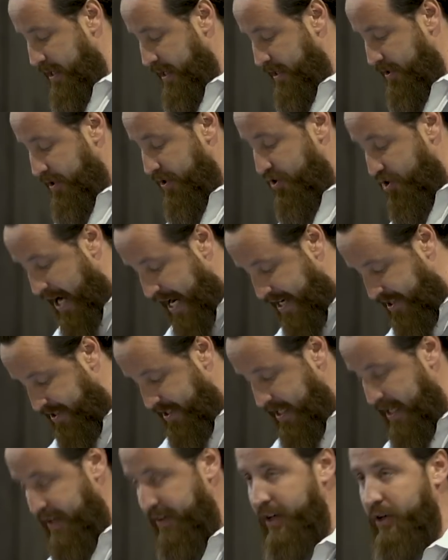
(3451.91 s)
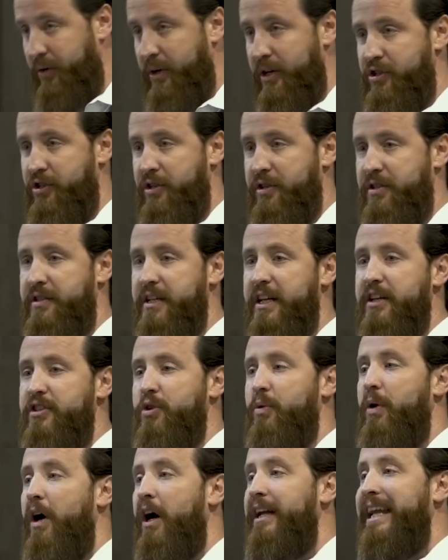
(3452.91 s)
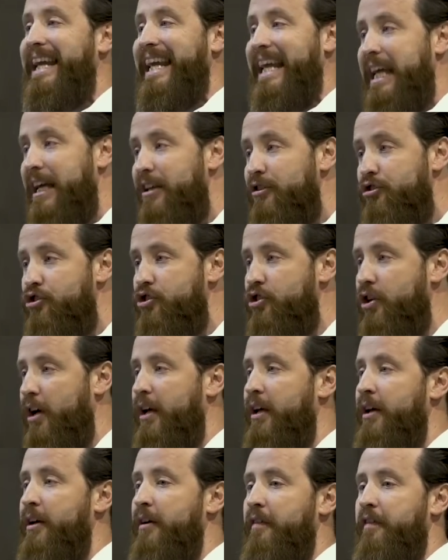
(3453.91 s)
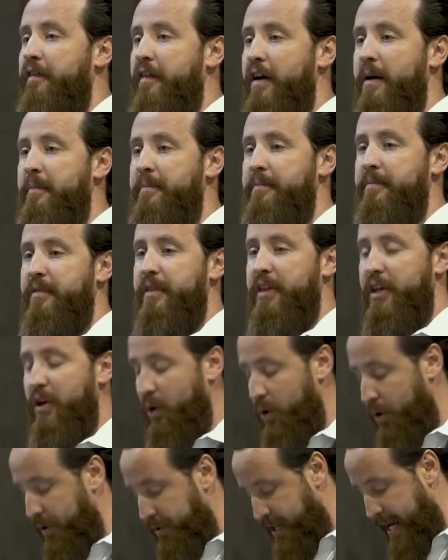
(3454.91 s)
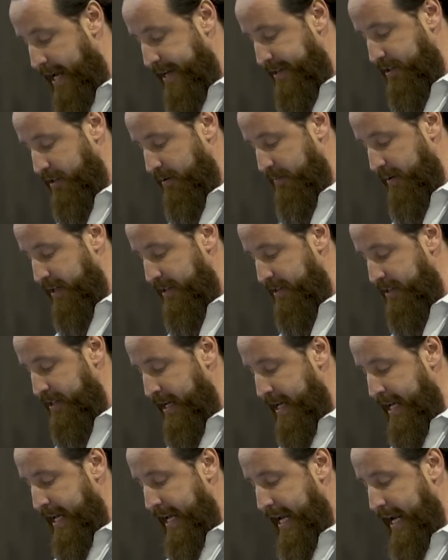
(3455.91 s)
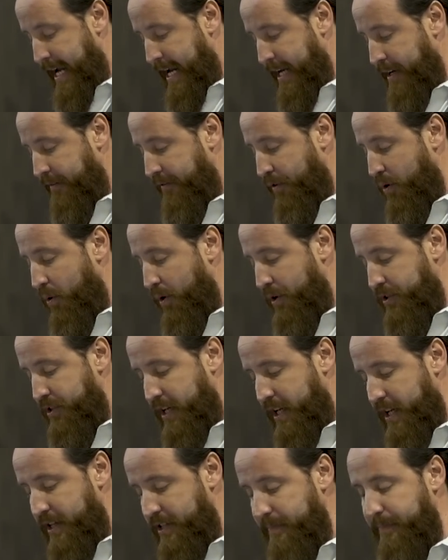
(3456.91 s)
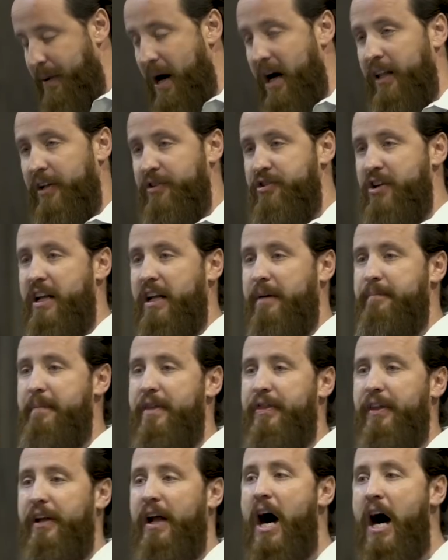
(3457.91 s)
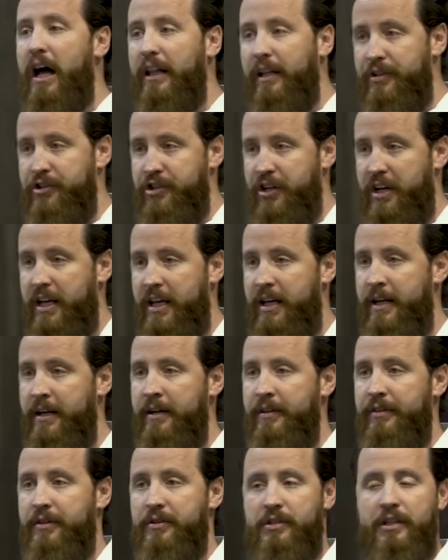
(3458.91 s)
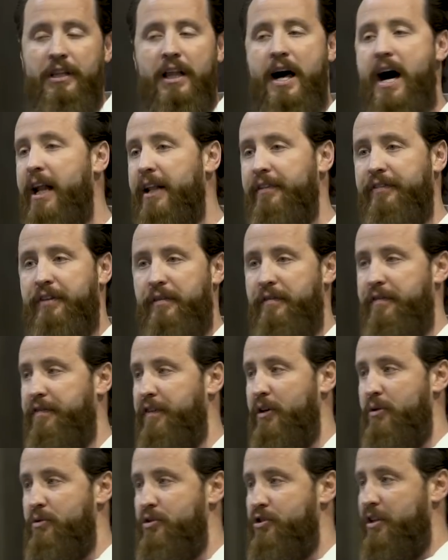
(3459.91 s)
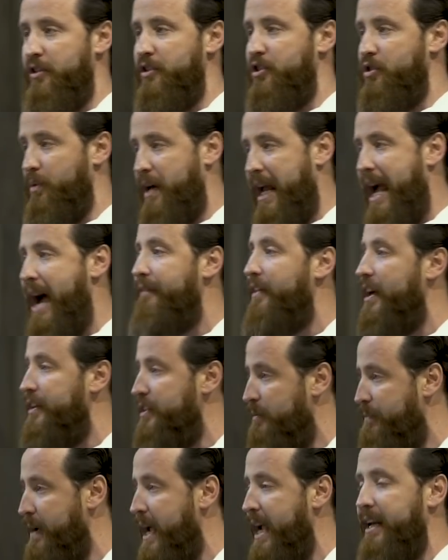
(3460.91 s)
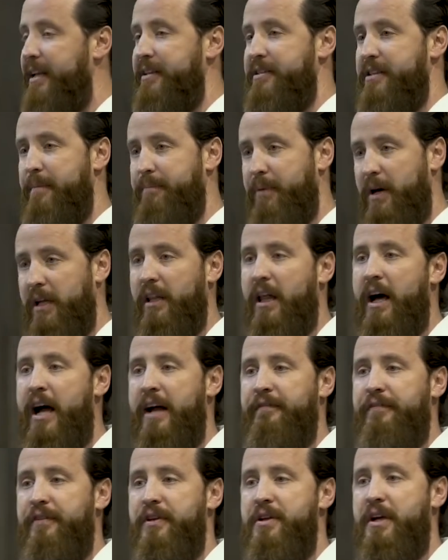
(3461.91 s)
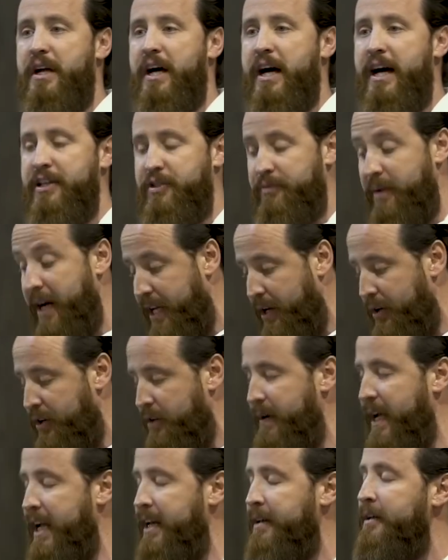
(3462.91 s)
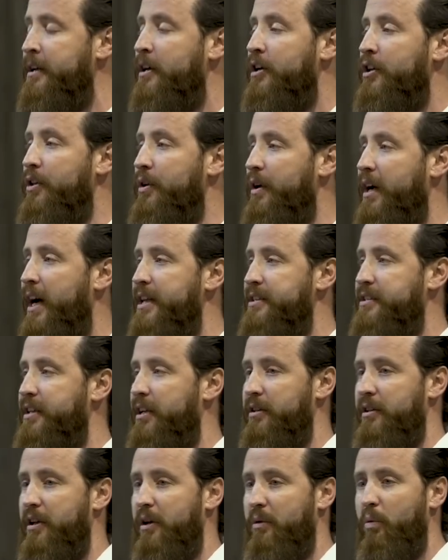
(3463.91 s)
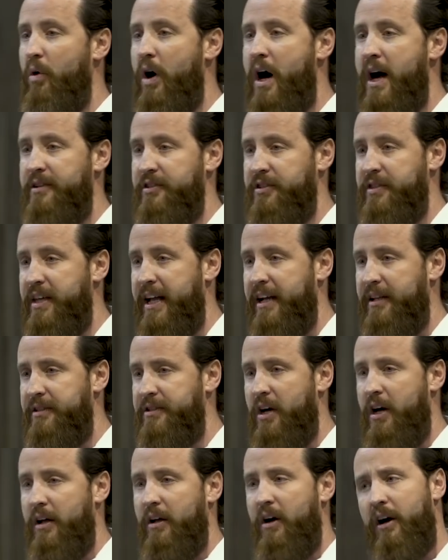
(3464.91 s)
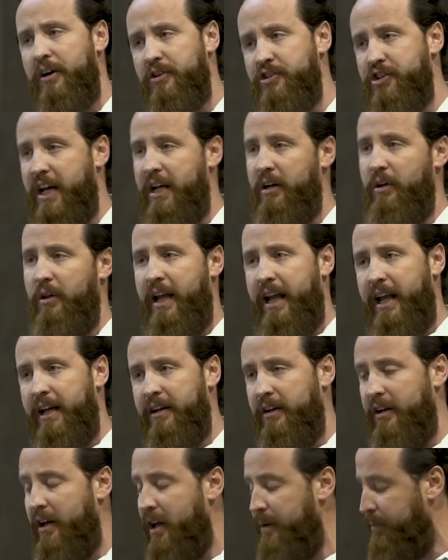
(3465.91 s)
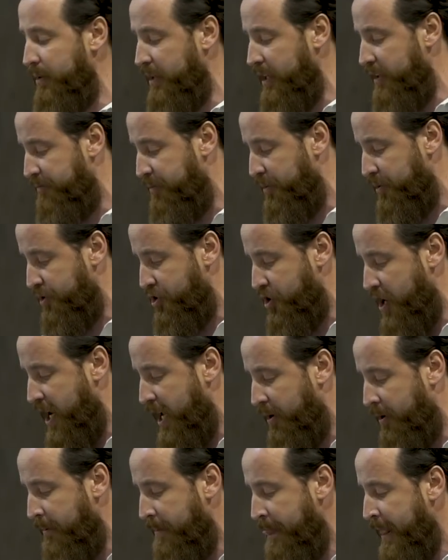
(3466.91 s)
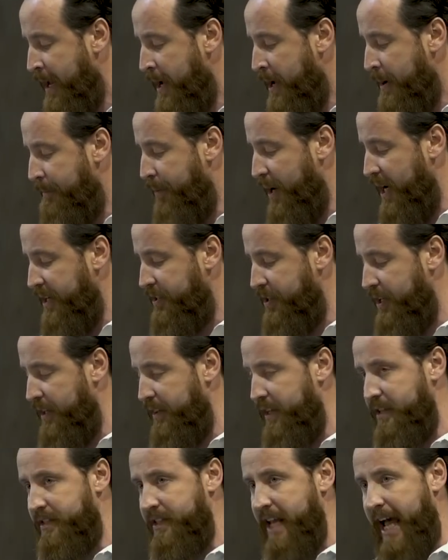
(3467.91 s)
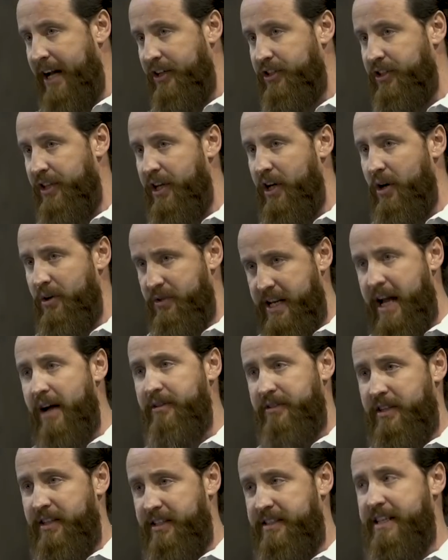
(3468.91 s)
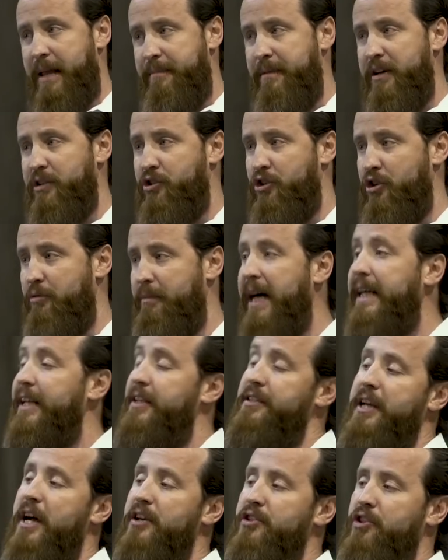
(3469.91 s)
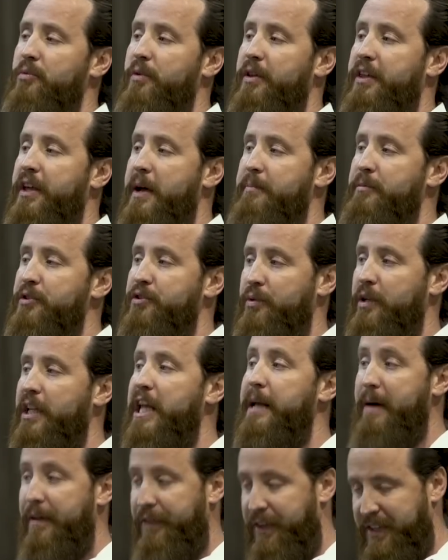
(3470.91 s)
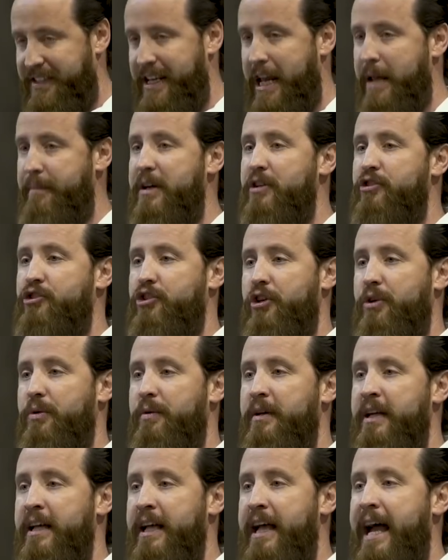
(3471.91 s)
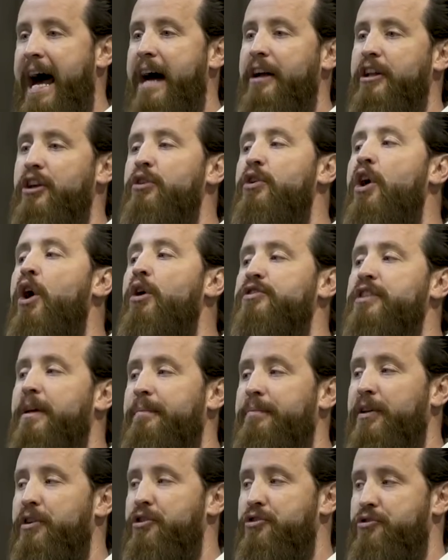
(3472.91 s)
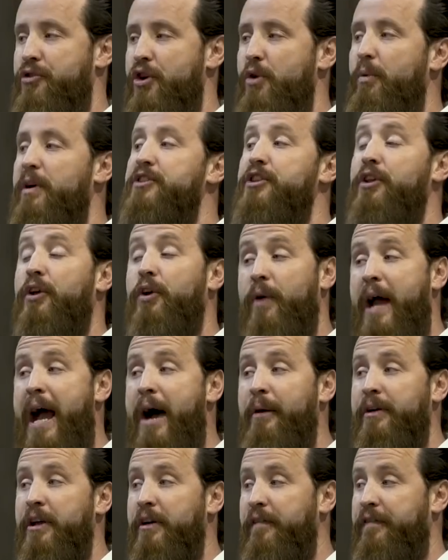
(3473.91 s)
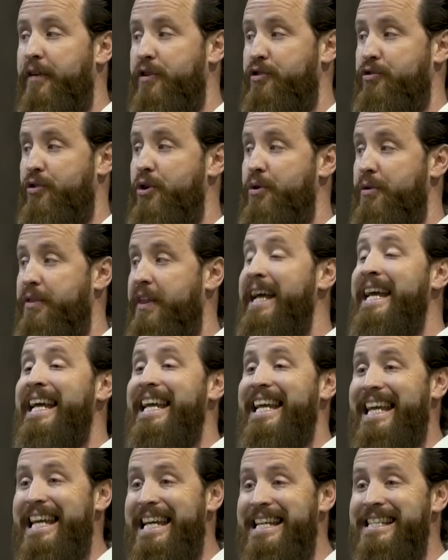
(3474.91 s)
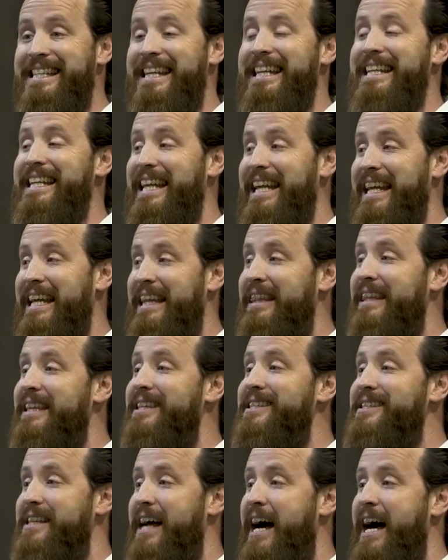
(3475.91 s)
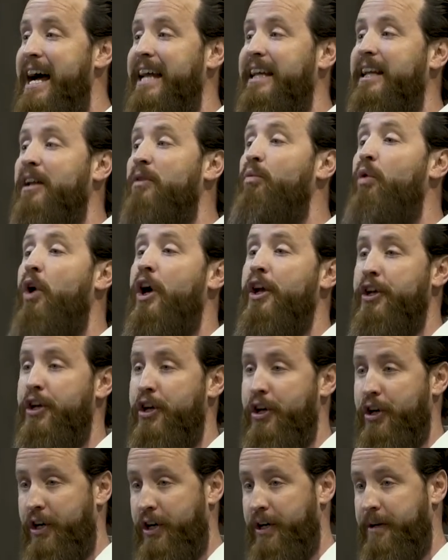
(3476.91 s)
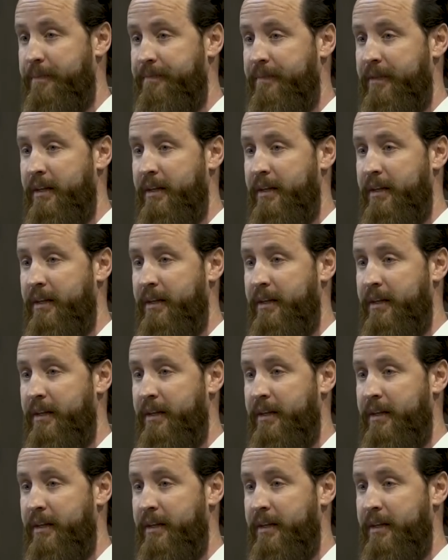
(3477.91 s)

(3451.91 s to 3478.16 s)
suggesting that Christians need to unhitch from the Old Testament. And, of course, in his apologetic methodology, there's a lot of confusion. So we have that debate. It's up online for you guys, radio debate. You guys can watch that. It's on our channel and on Unbelievable's channel. But this actually goes down to the same issue. My discussion with him was really about the same issue. How do you know something's true? What's the grounding for truth? Is it in the sign and wonder?